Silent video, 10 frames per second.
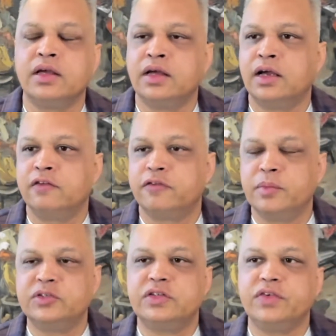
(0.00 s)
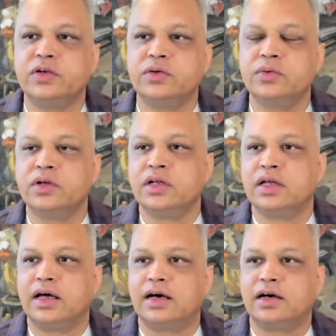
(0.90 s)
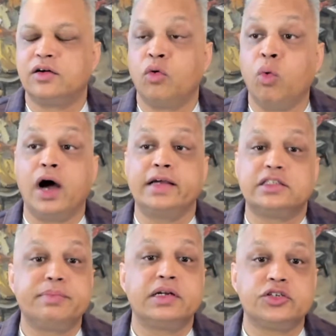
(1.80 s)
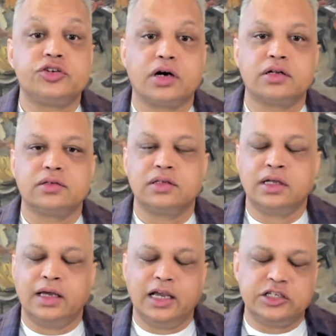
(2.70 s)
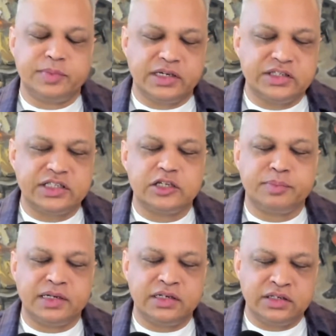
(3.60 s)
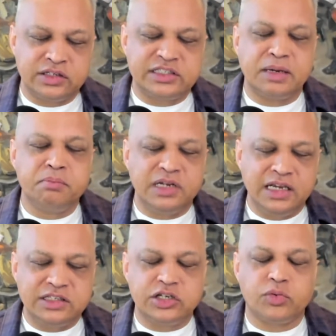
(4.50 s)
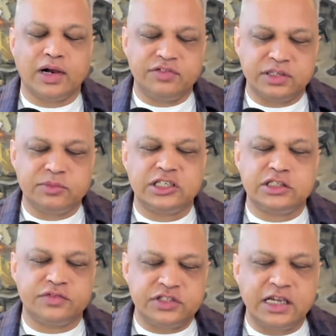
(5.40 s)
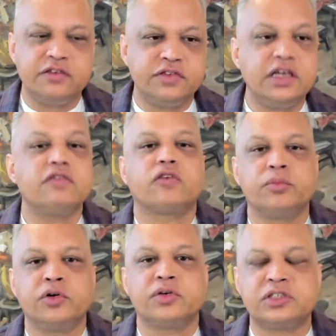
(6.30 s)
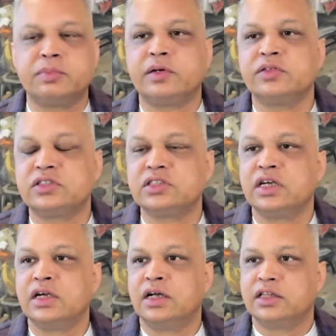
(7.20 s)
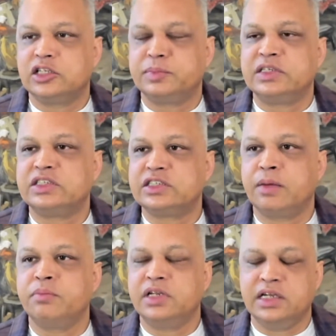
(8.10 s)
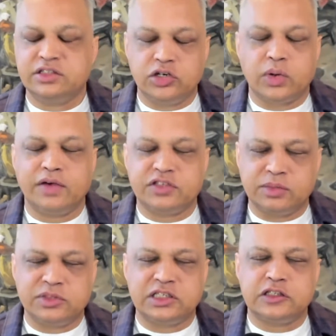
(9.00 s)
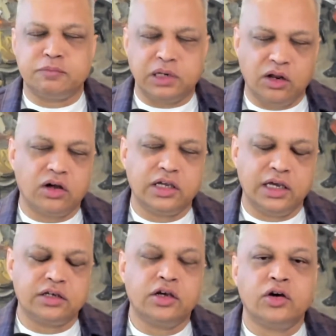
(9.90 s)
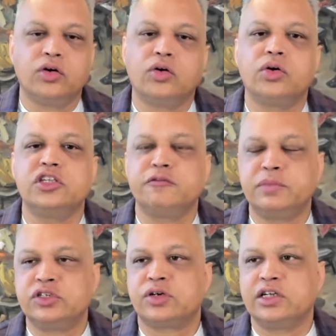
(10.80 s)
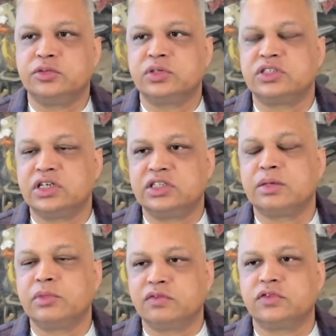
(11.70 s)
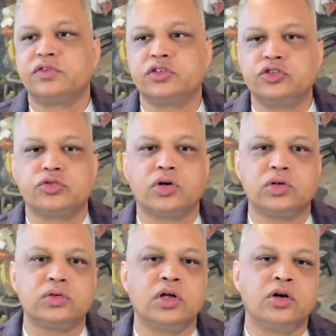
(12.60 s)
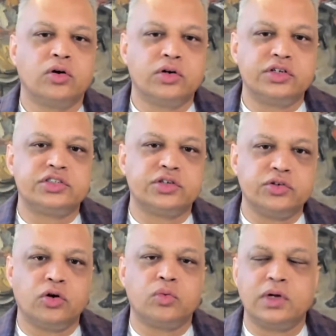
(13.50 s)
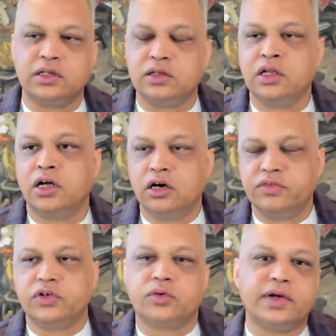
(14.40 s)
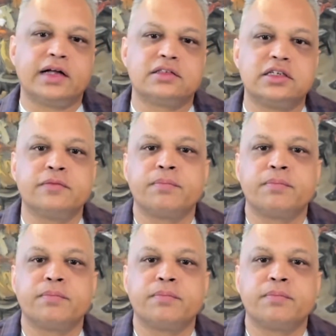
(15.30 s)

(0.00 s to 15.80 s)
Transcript: And for most of you, why it's been a struggle is because there's been some need to derive some sense of safety from your experience. There's been some need to derive some sense of belonging, or you've been trying to exert some level of control or assert your will over your reality.